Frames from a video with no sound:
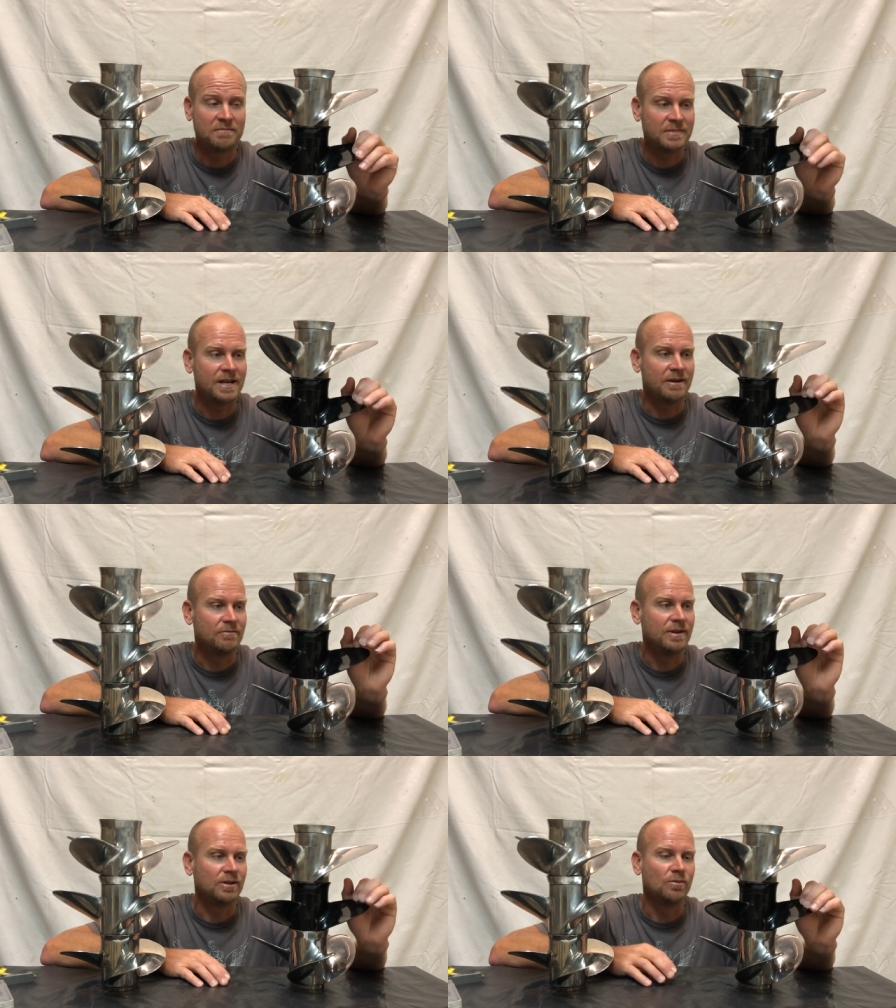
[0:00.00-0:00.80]
yeah
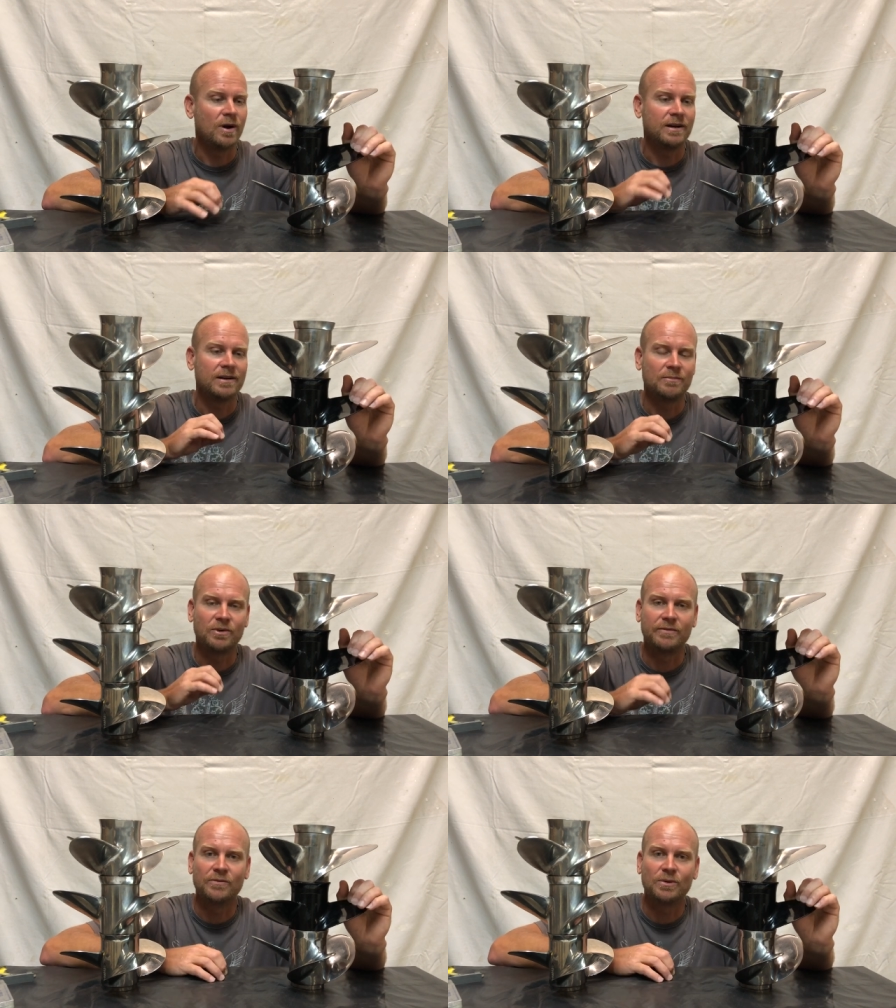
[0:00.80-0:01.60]
really good one. I'm
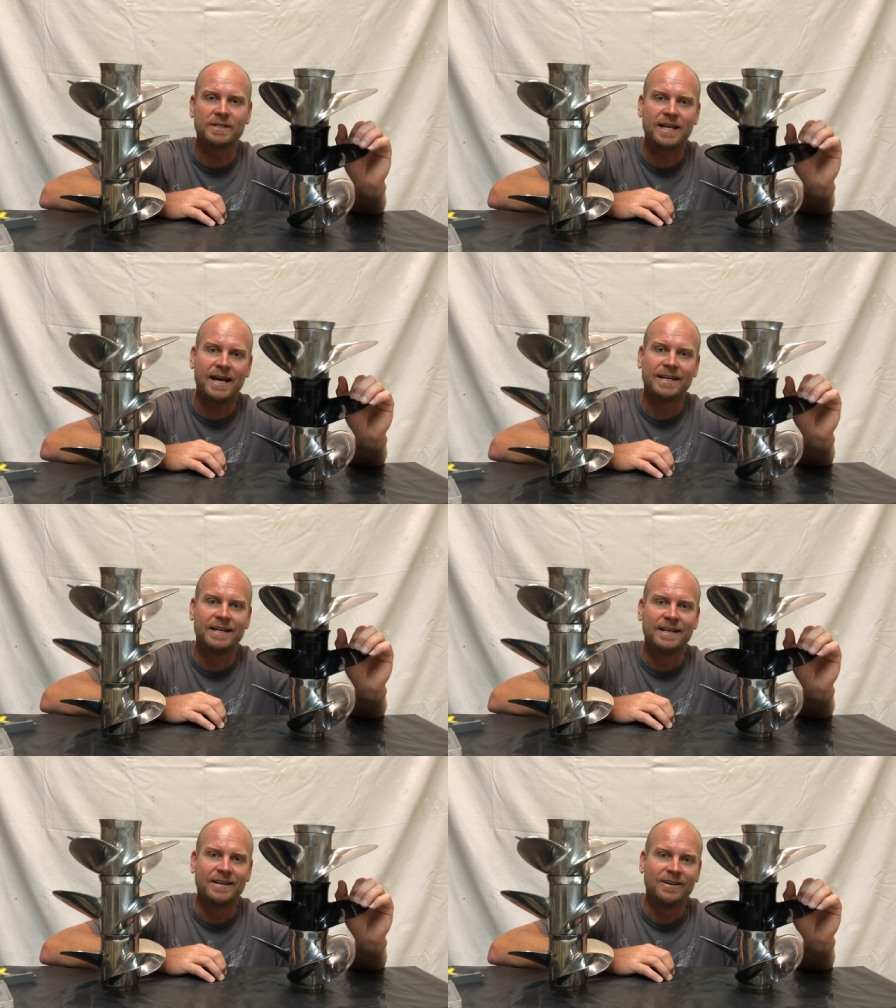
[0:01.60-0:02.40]
looking forward to that.
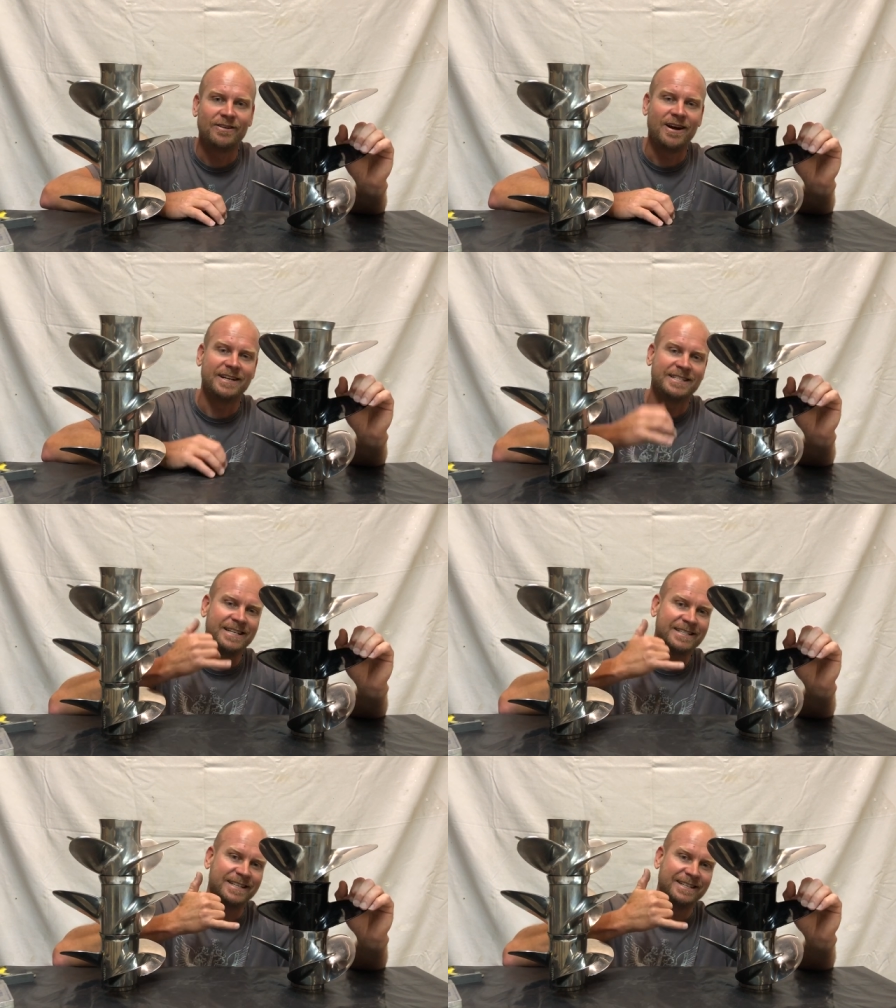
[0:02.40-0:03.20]
All right,
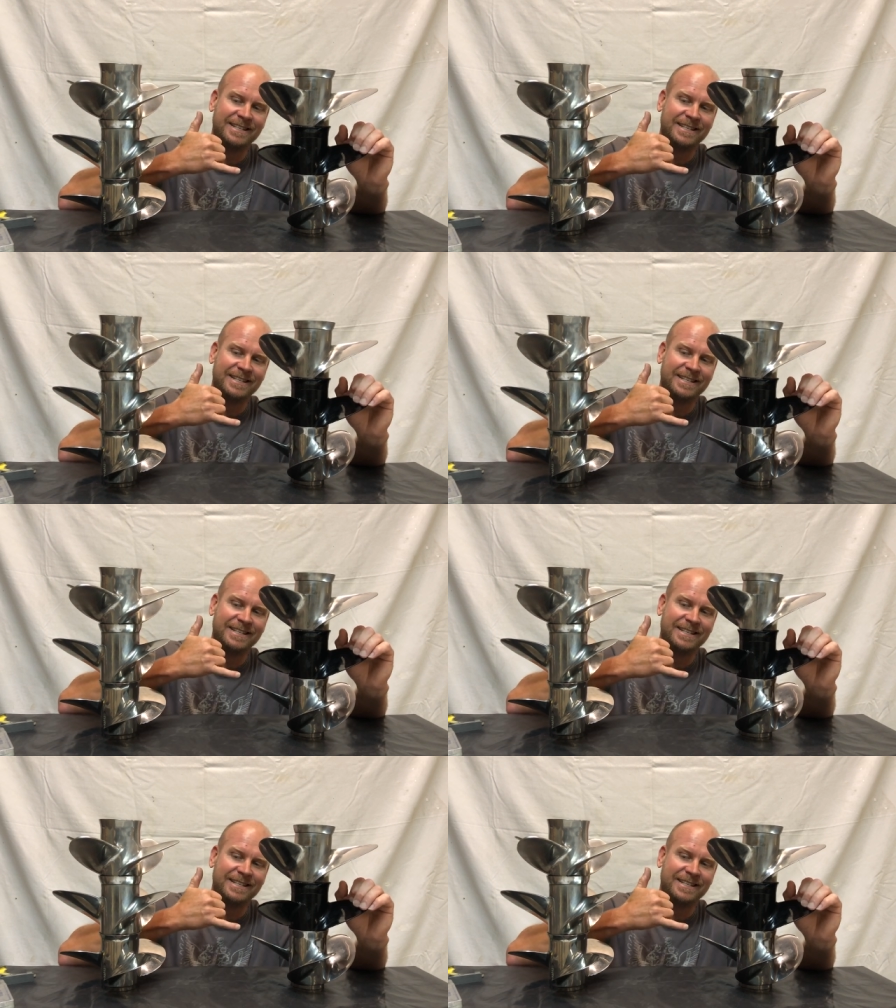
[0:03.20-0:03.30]
cheers.